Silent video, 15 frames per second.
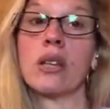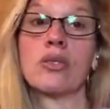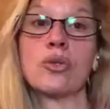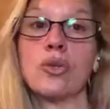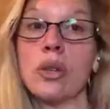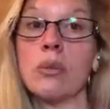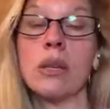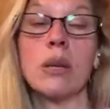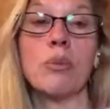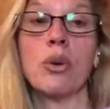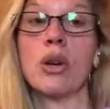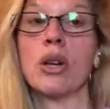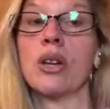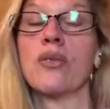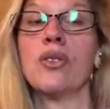Extremely
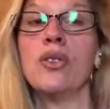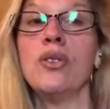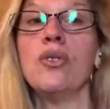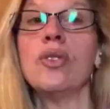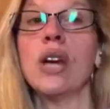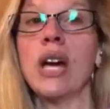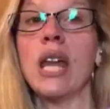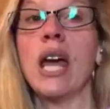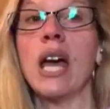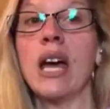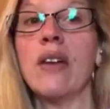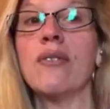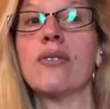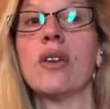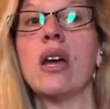important. If you do not
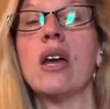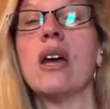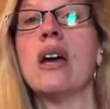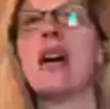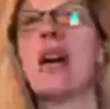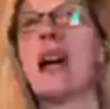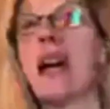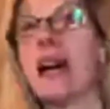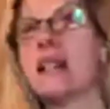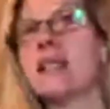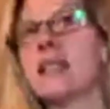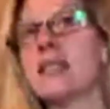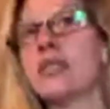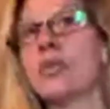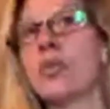have access to